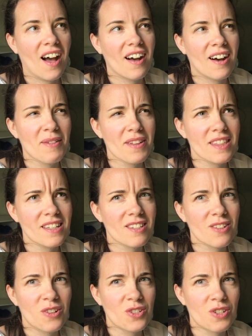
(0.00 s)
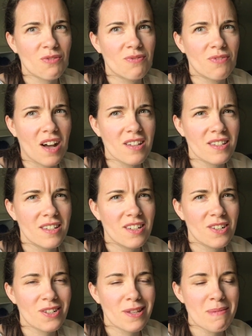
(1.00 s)
I think it's called
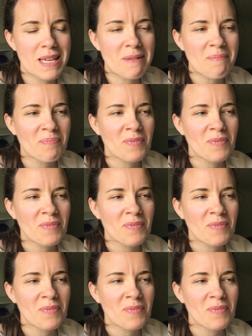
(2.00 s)
Shavasana or something,